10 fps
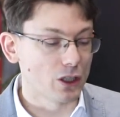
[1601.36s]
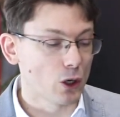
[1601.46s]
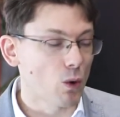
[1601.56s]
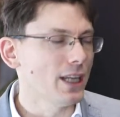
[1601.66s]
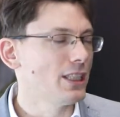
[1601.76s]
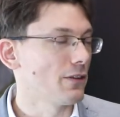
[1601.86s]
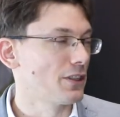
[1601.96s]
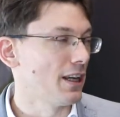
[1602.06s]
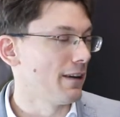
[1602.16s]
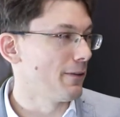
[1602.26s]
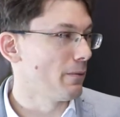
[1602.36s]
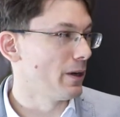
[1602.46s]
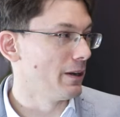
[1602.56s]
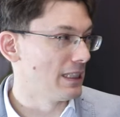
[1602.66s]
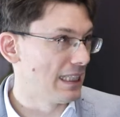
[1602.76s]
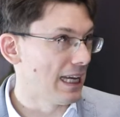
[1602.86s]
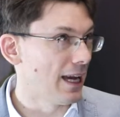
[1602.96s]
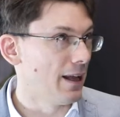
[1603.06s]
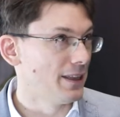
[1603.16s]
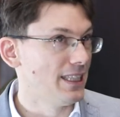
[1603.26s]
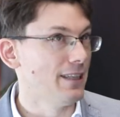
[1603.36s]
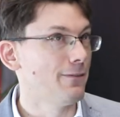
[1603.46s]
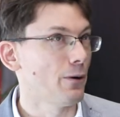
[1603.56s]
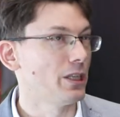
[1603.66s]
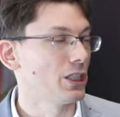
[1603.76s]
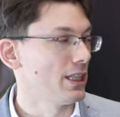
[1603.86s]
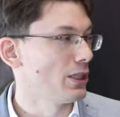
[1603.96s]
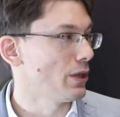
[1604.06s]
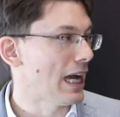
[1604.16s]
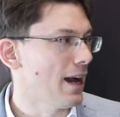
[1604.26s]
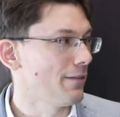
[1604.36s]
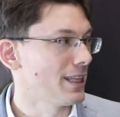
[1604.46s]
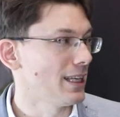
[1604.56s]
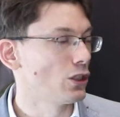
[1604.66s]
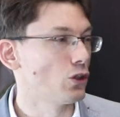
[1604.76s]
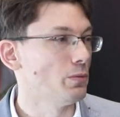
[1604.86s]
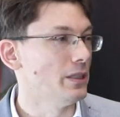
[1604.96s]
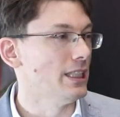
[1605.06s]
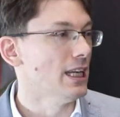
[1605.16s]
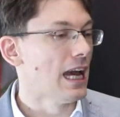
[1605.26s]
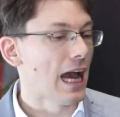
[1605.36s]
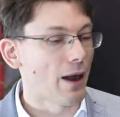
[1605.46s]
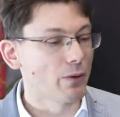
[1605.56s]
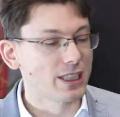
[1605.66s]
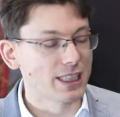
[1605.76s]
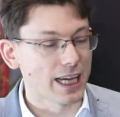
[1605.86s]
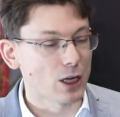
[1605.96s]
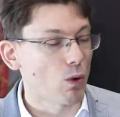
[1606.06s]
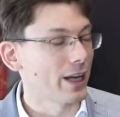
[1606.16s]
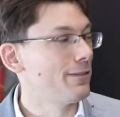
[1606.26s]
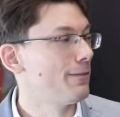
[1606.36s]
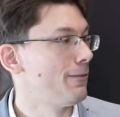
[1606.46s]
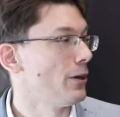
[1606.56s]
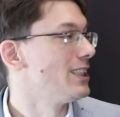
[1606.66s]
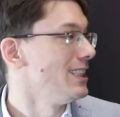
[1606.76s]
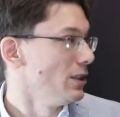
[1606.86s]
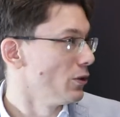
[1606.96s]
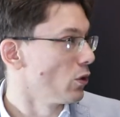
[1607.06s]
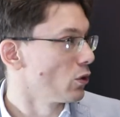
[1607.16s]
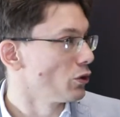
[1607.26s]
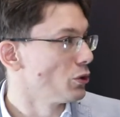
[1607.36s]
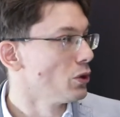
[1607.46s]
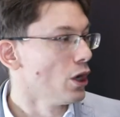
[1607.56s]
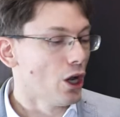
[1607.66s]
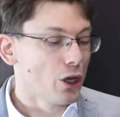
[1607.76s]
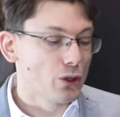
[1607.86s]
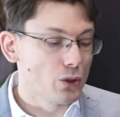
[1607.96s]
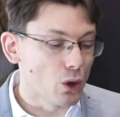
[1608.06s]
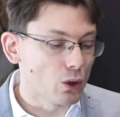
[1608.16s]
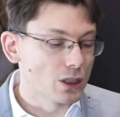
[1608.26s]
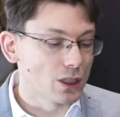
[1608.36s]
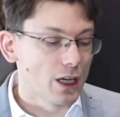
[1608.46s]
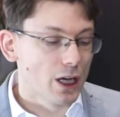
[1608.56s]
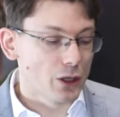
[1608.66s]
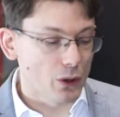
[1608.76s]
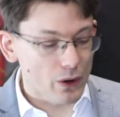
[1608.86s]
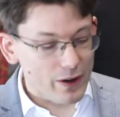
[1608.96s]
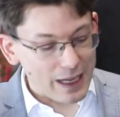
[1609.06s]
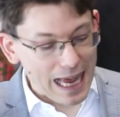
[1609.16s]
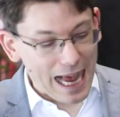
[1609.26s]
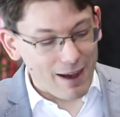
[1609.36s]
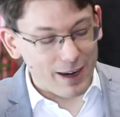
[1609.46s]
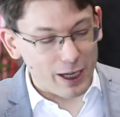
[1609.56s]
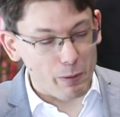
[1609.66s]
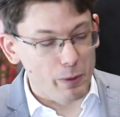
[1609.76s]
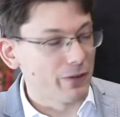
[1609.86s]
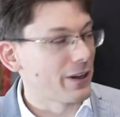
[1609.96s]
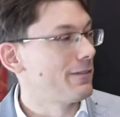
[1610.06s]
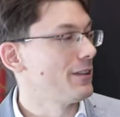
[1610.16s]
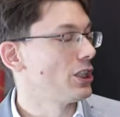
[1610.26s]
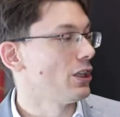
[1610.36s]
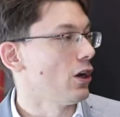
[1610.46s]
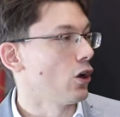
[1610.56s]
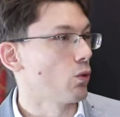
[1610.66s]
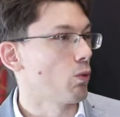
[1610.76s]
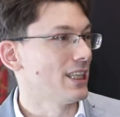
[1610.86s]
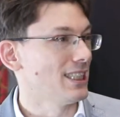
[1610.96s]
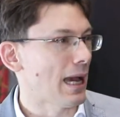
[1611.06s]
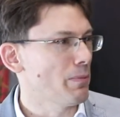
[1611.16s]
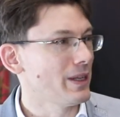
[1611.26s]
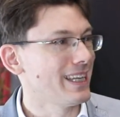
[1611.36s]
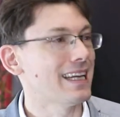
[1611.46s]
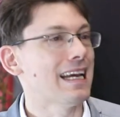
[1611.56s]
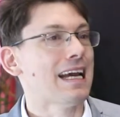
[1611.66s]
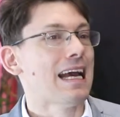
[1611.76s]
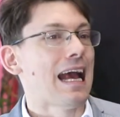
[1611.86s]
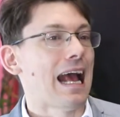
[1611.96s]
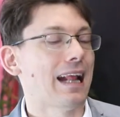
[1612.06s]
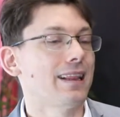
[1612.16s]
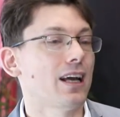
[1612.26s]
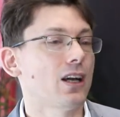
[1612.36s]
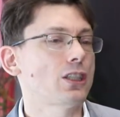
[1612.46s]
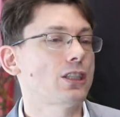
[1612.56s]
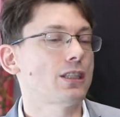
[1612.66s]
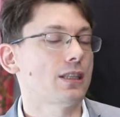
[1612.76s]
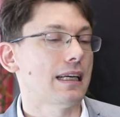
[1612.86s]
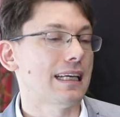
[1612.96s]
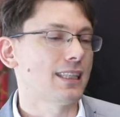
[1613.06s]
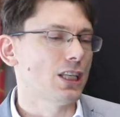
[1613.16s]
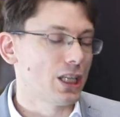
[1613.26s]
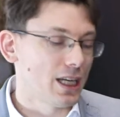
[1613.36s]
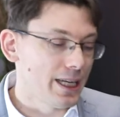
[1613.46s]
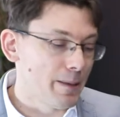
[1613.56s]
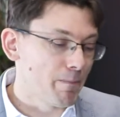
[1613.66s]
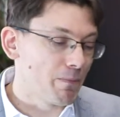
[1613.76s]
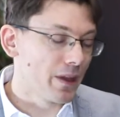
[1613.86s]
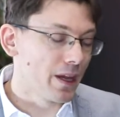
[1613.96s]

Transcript: quality of the information that you have tends to be, I would say, quite fuzzy. You know, you don't have like a perfect vision on what is happening, and thus essentially,